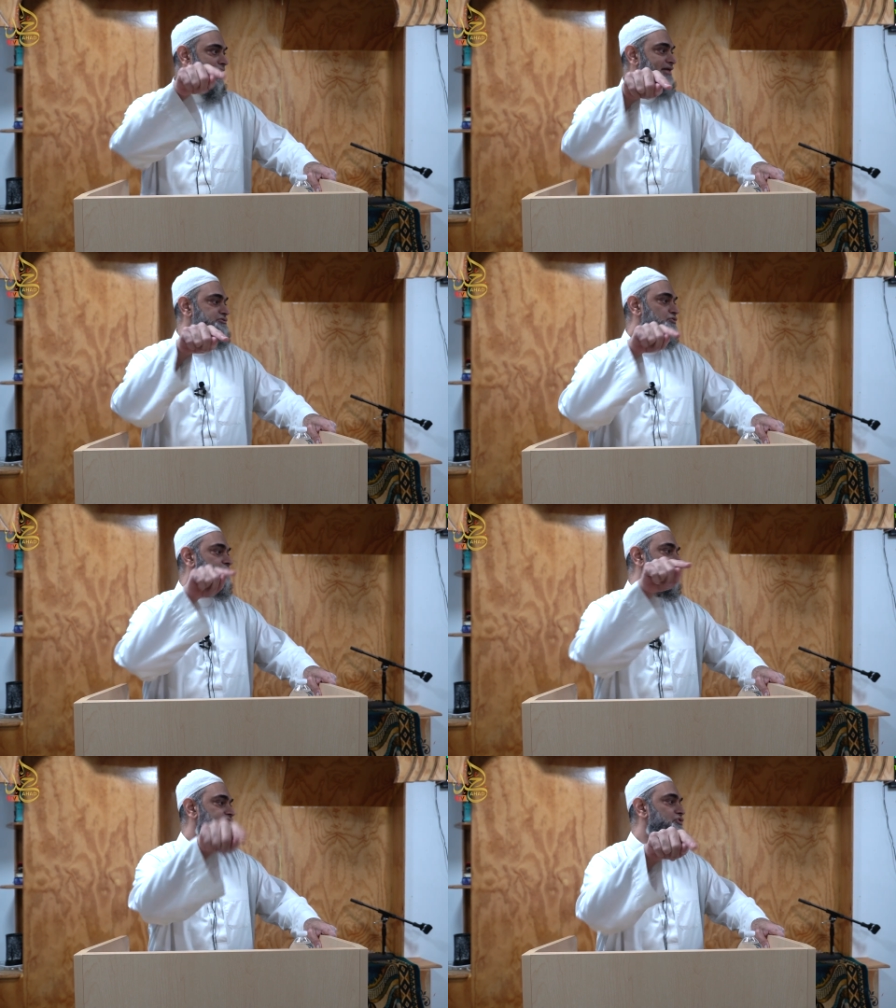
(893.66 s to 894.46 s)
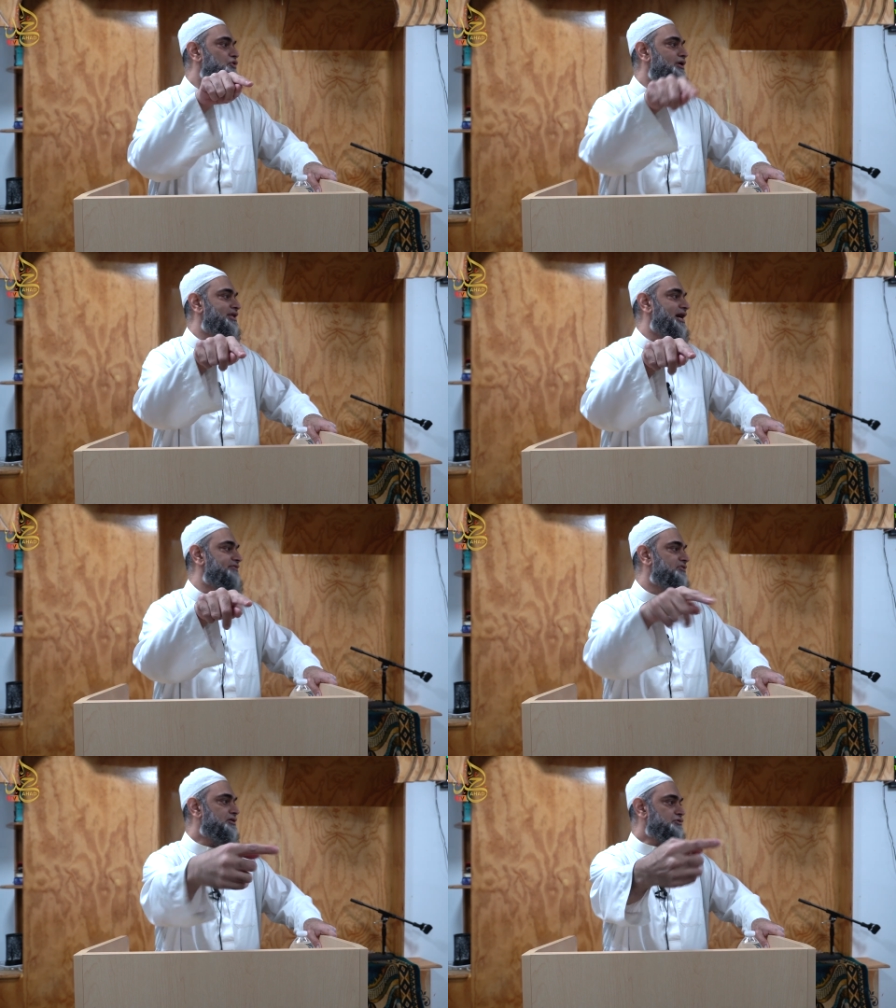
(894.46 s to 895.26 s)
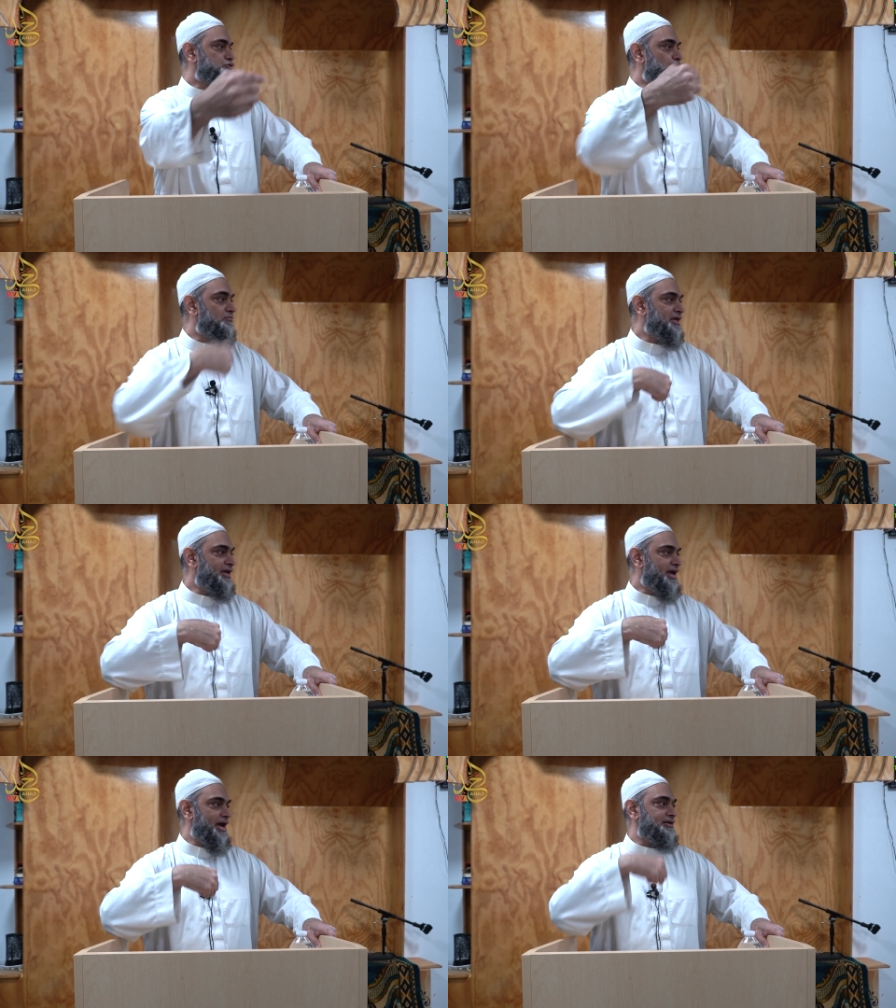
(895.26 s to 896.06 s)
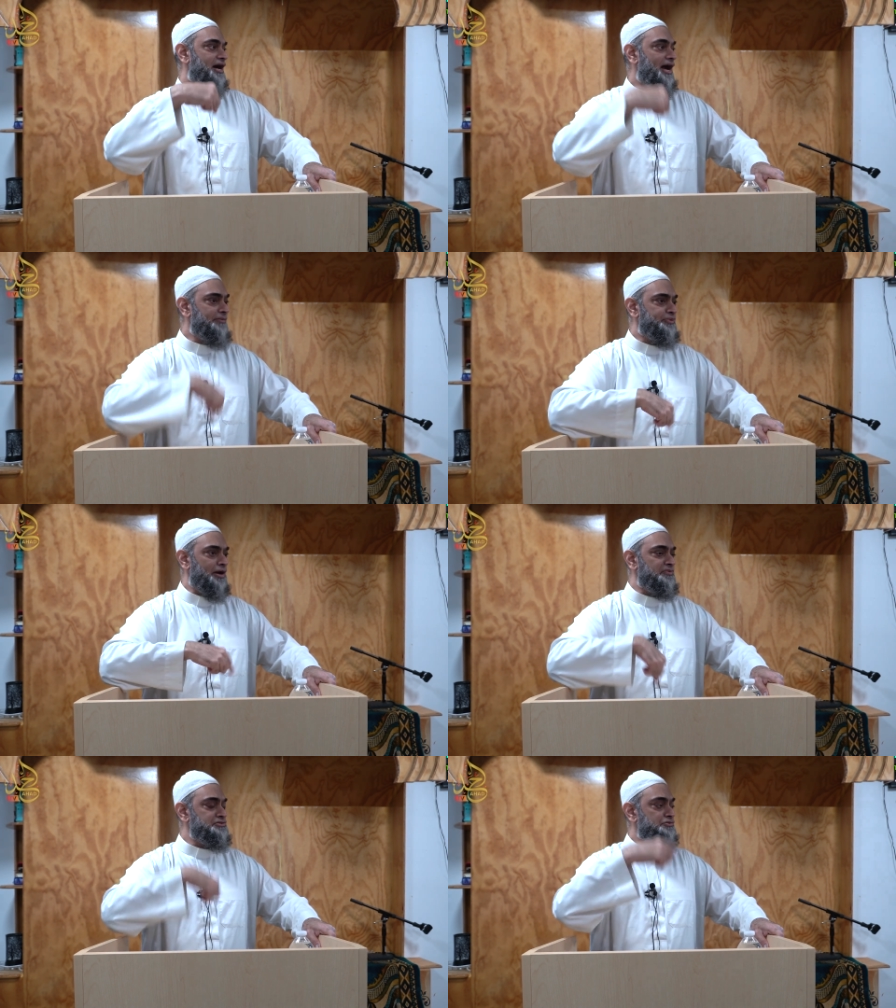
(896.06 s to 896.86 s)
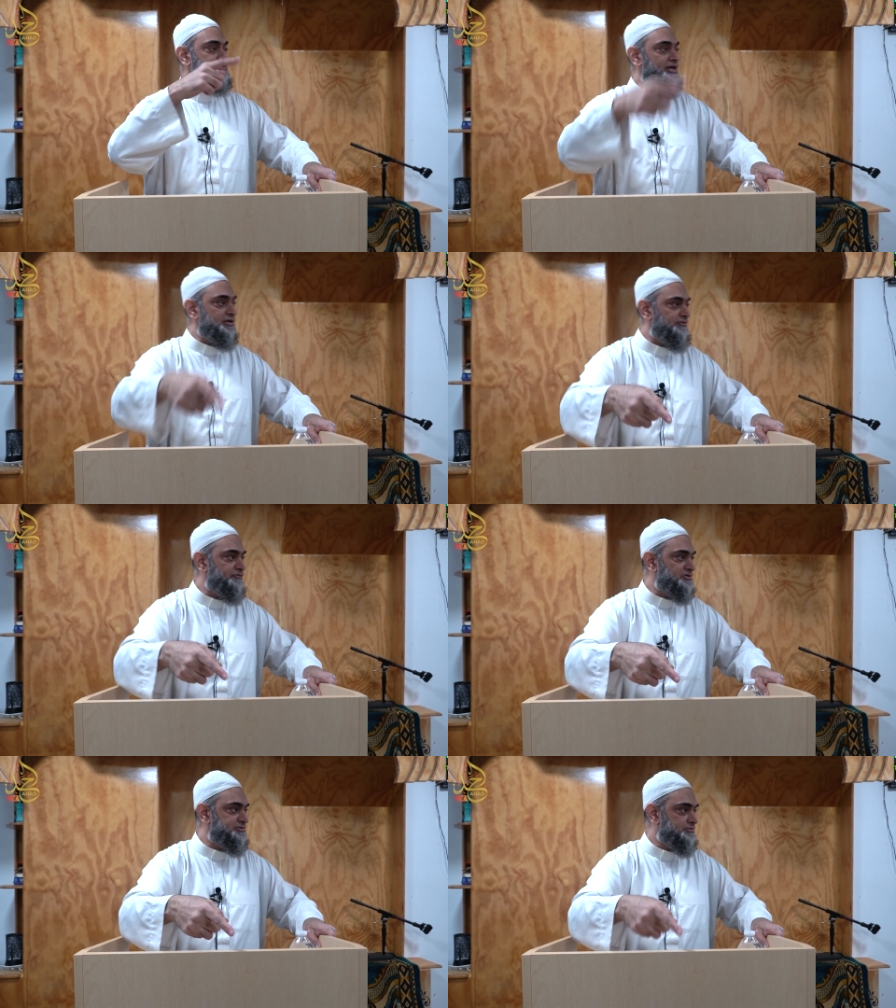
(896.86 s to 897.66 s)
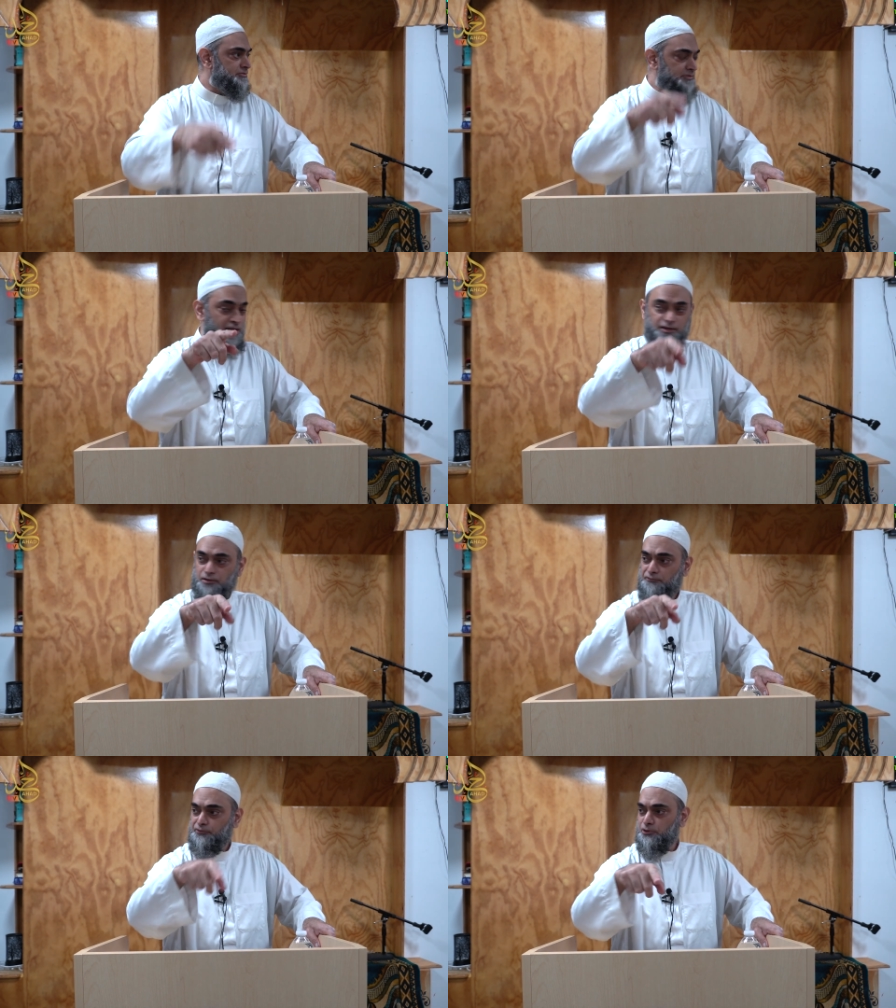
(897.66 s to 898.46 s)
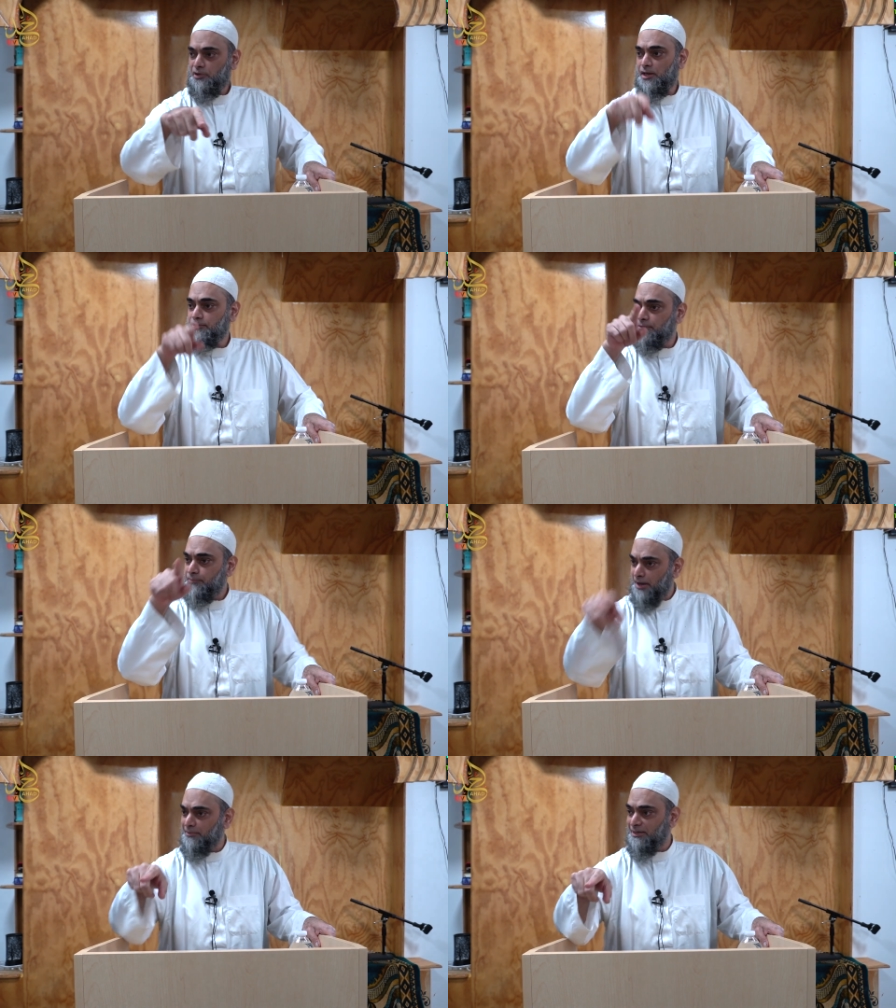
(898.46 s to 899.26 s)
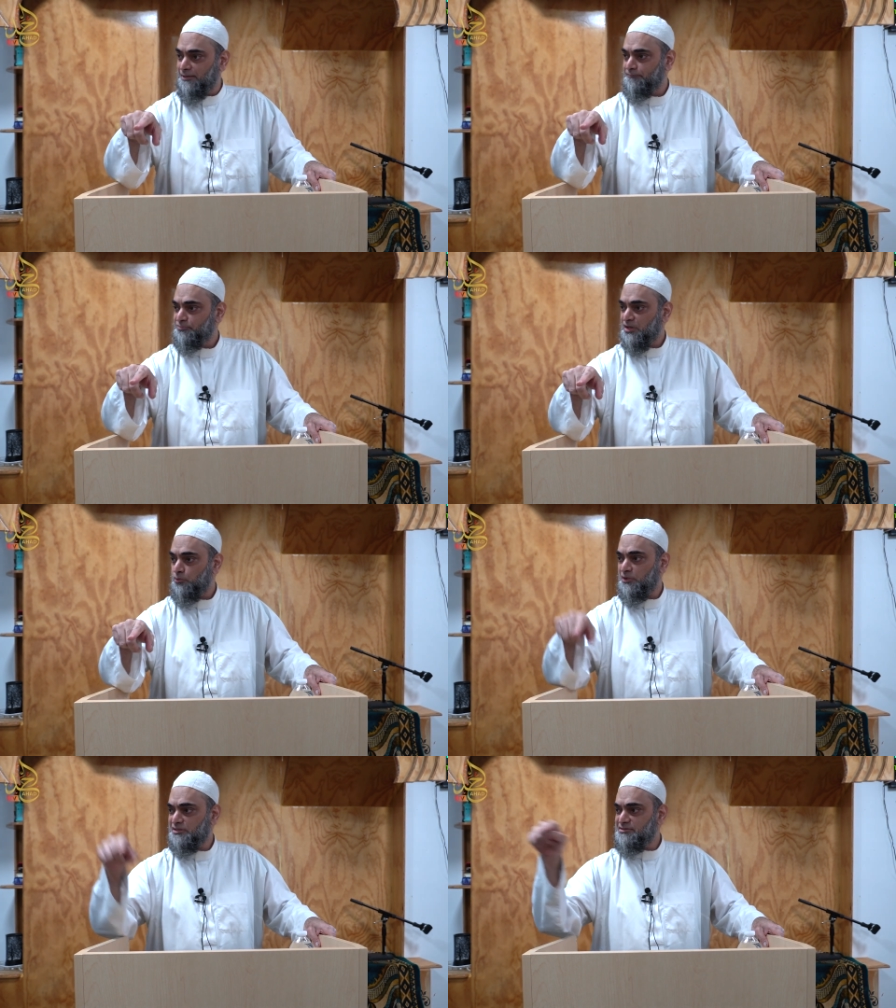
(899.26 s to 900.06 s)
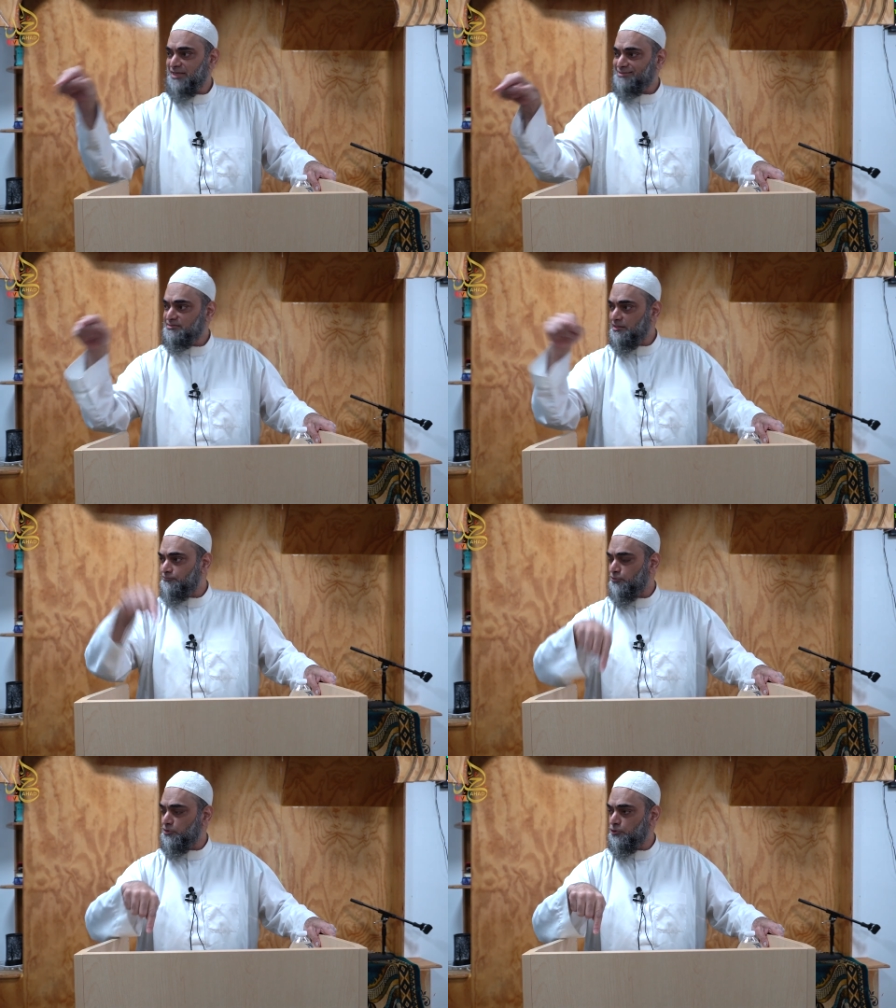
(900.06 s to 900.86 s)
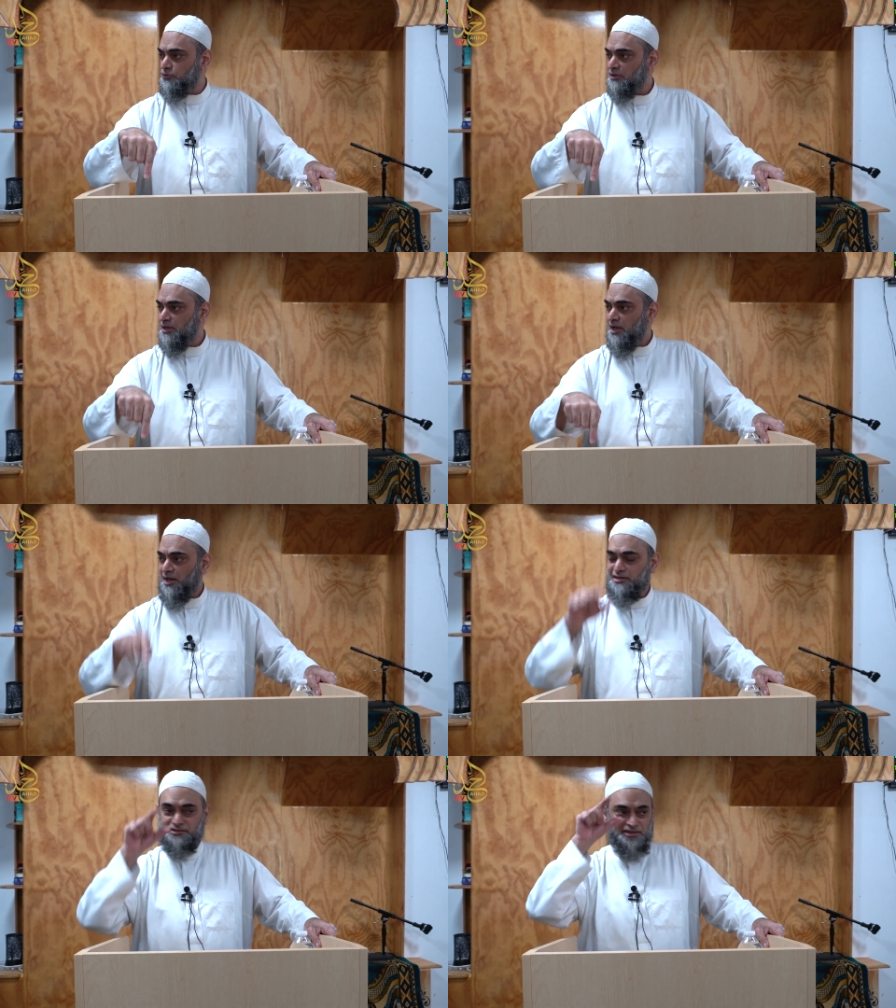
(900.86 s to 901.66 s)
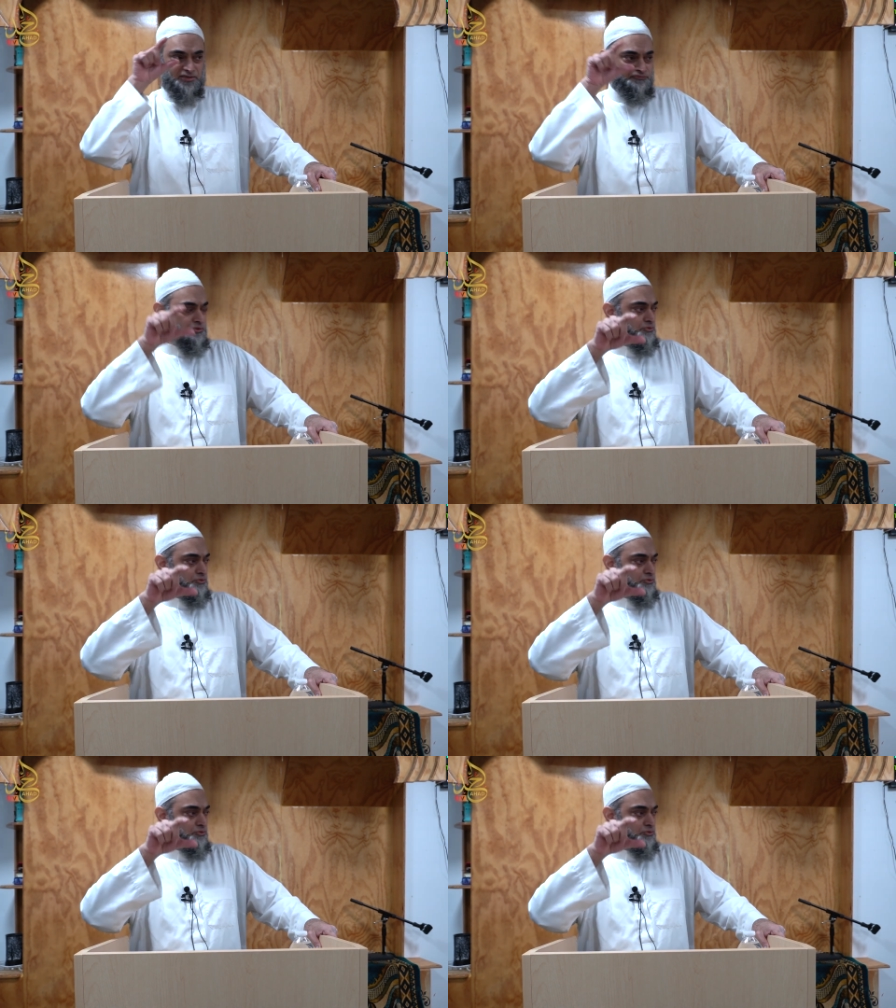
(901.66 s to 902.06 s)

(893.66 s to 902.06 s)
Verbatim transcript: has to give your life to me, and I promise you, take care of you and your family. What is destined for you? And if